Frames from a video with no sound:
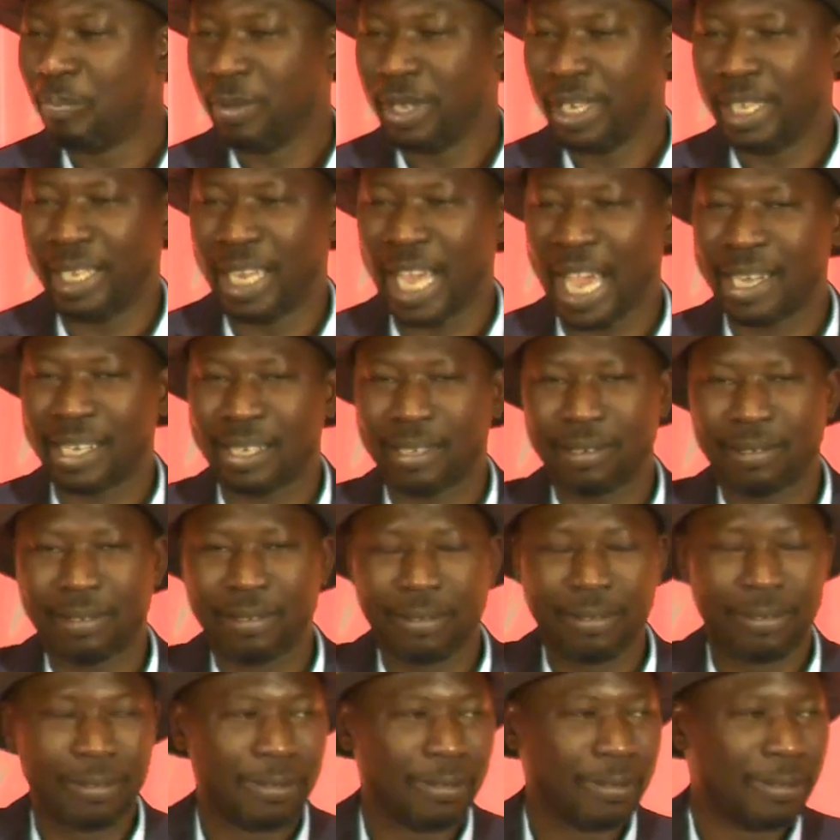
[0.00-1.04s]
That
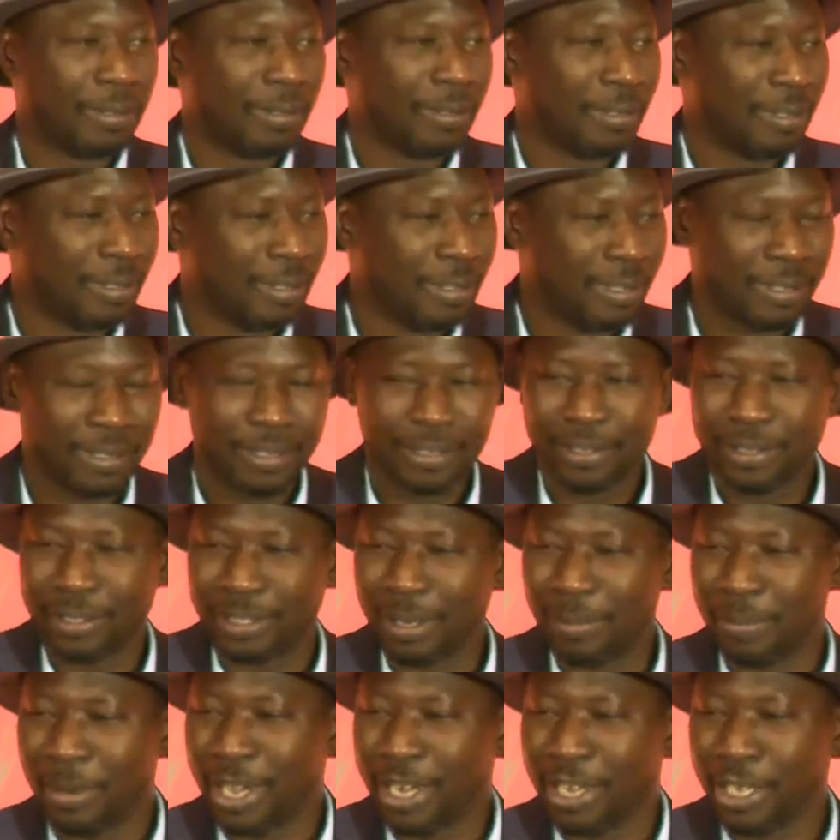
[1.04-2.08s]

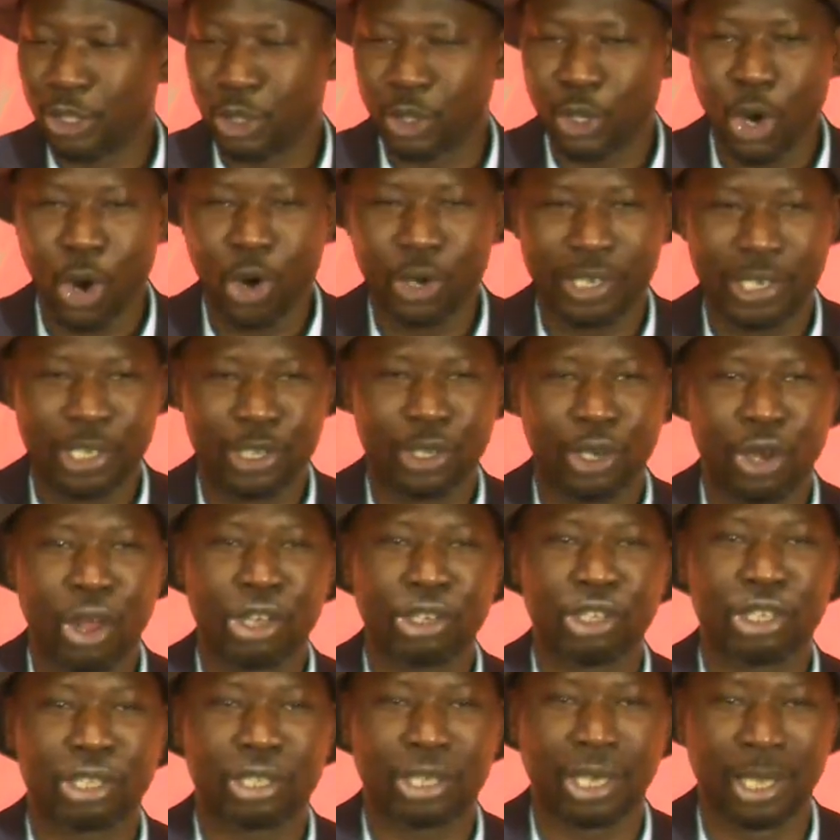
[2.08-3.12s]
somebody's goat is
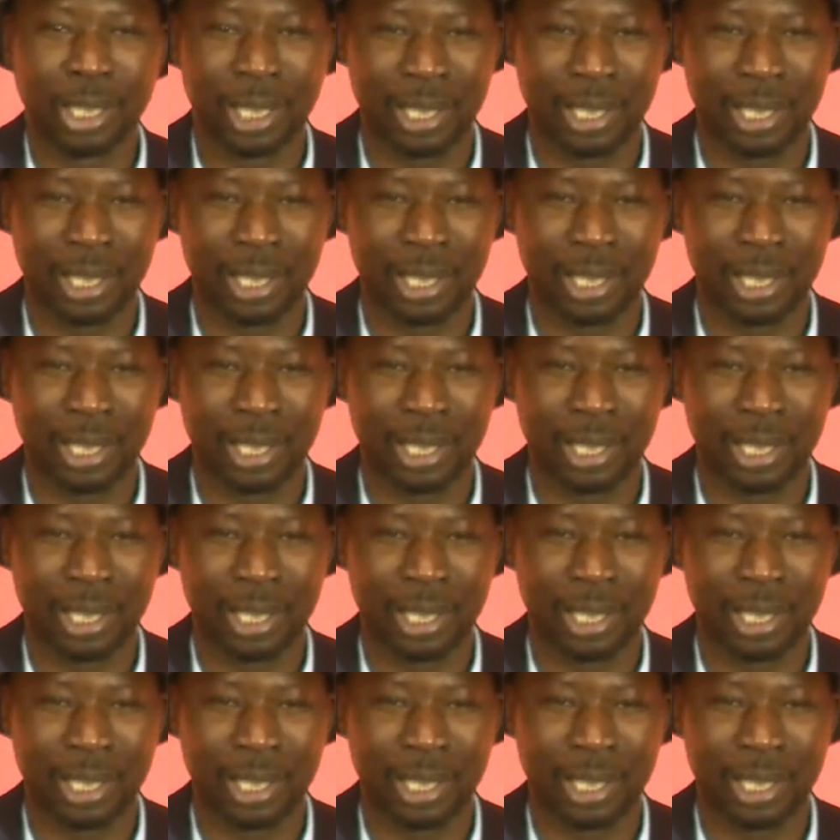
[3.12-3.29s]
lost.